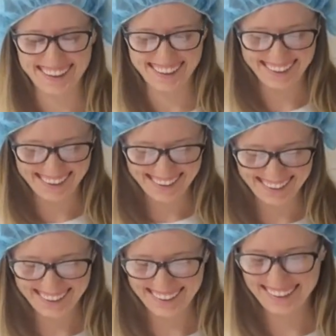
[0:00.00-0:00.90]
Went to the
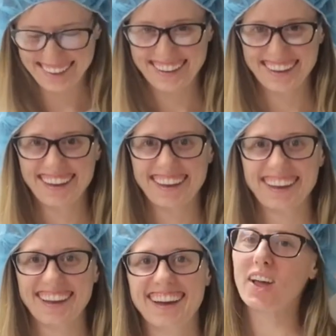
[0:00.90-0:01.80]
corner.
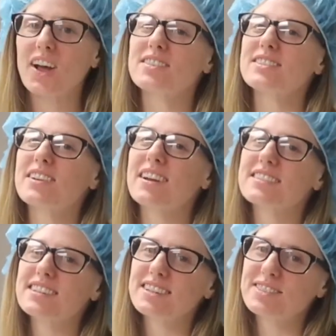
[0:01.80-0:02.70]
Some paperwork to
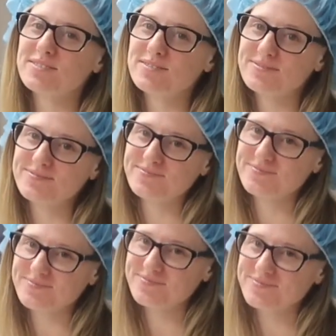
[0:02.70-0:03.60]
fill
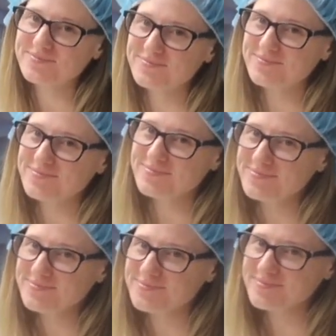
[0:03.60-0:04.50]
out. Come back
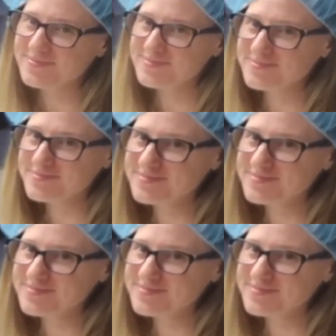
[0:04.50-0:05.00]
to your spot.